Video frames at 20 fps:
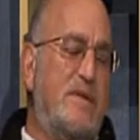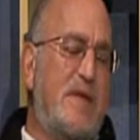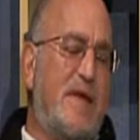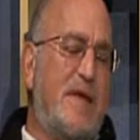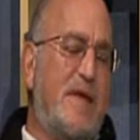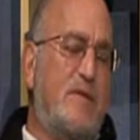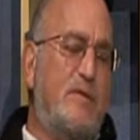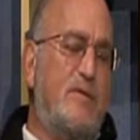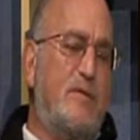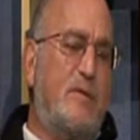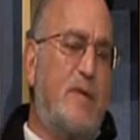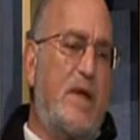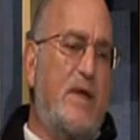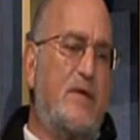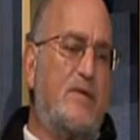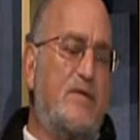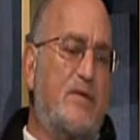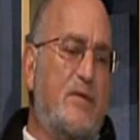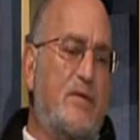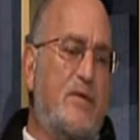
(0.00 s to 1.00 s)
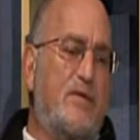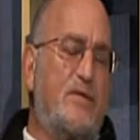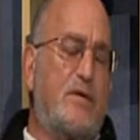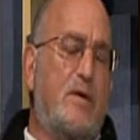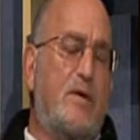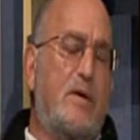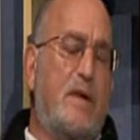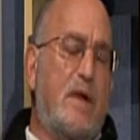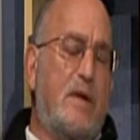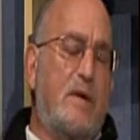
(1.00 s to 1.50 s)
take information and
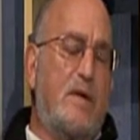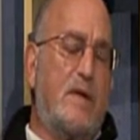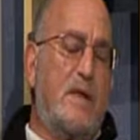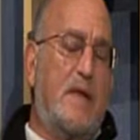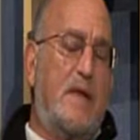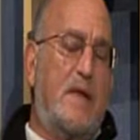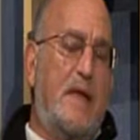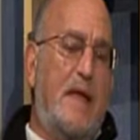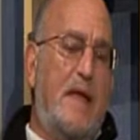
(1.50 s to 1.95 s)
throw it out,